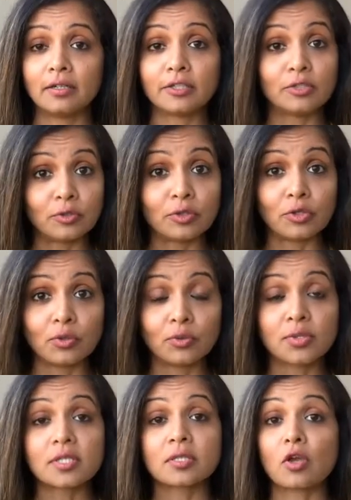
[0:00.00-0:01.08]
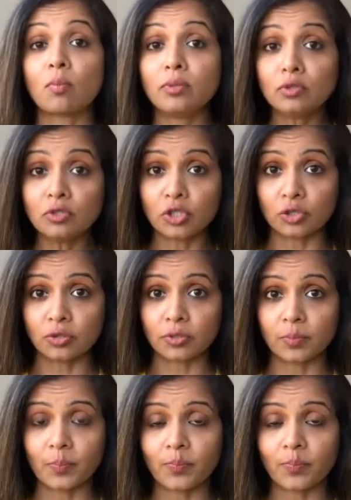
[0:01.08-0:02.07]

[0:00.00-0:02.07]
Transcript: you use your Bluetooth.